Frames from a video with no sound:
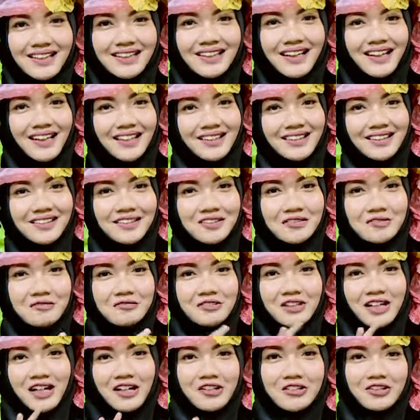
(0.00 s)
that
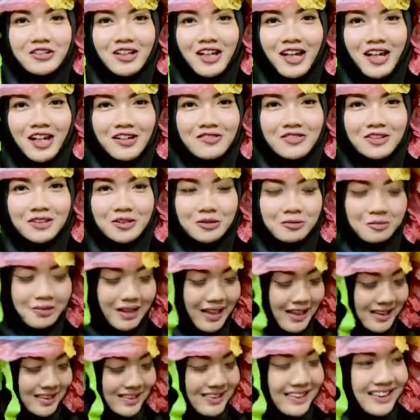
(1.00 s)
we are okay without
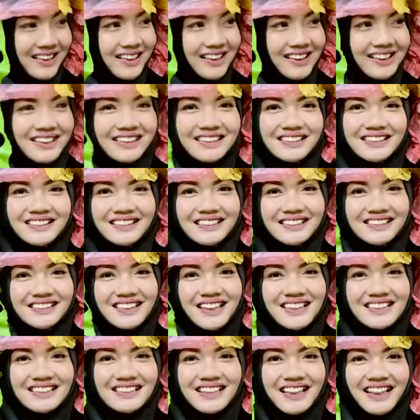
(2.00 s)
plastic.
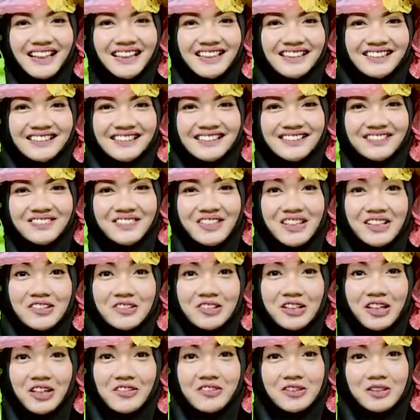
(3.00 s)
Just say it. We are
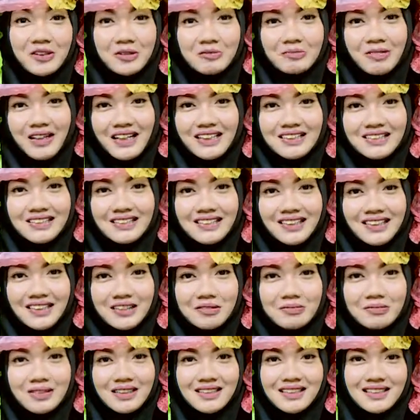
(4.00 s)
okay without plastic,
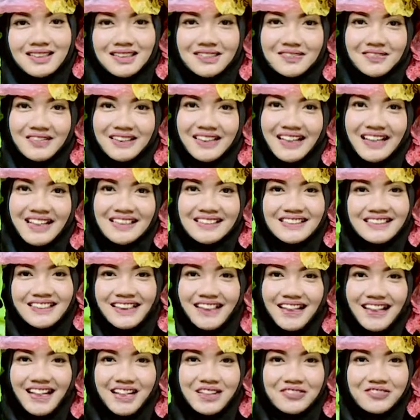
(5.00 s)
because we can
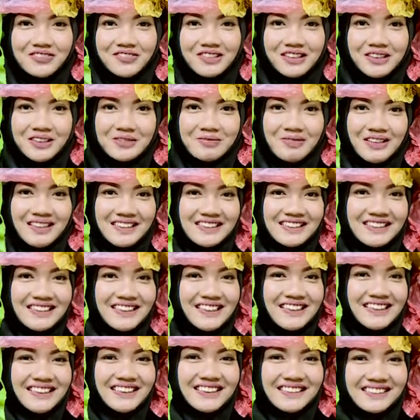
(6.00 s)
still live without plastic.